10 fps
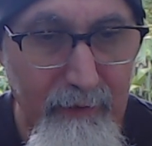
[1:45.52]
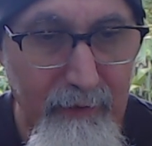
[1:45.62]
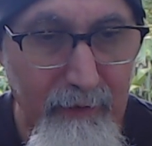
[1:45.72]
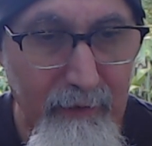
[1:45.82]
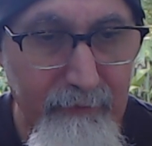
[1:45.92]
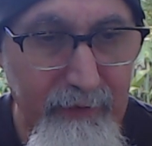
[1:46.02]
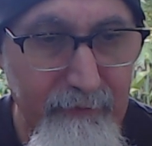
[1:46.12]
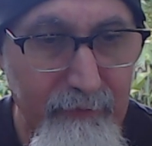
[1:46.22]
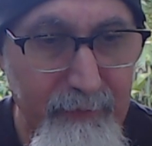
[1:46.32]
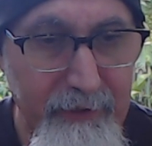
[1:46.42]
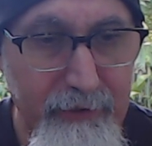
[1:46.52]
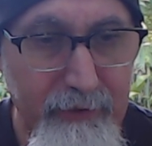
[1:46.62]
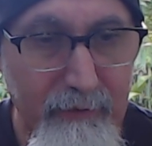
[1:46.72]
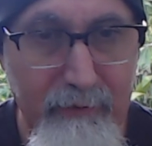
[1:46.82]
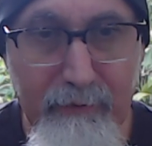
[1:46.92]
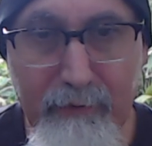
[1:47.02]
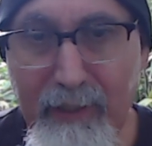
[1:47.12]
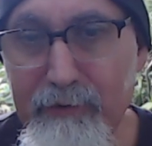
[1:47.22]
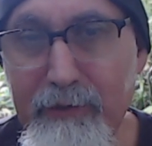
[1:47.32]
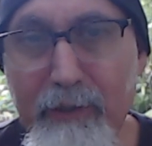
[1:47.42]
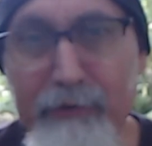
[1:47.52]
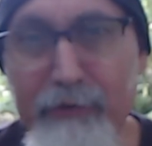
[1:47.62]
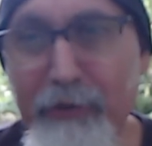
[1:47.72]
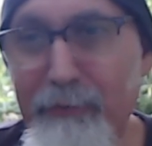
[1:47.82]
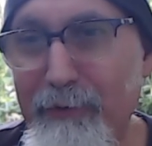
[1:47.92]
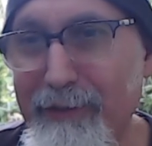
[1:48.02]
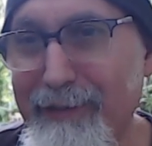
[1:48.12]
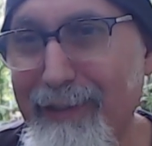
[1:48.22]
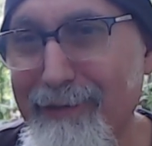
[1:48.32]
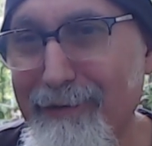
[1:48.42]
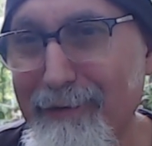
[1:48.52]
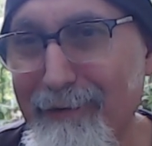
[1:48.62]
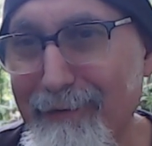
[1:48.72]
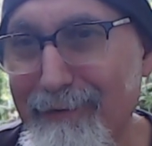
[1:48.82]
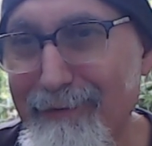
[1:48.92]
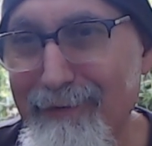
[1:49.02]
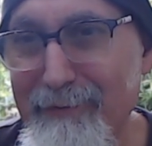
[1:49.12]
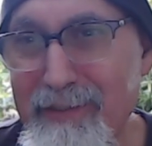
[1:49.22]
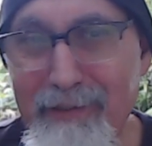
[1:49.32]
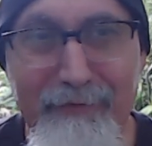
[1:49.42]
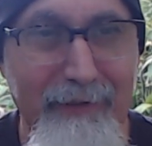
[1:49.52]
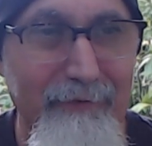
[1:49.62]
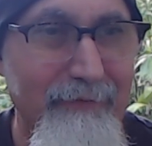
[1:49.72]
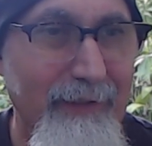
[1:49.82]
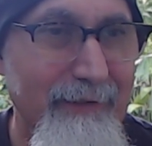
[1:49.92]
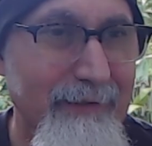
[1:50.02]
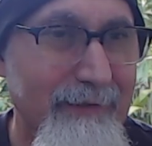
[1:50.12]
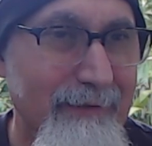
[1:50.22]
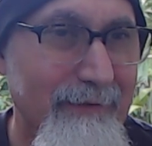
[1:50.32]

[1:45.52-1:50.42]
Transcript: of information or Elder God. Do you want to get it? Let me see if I can find it.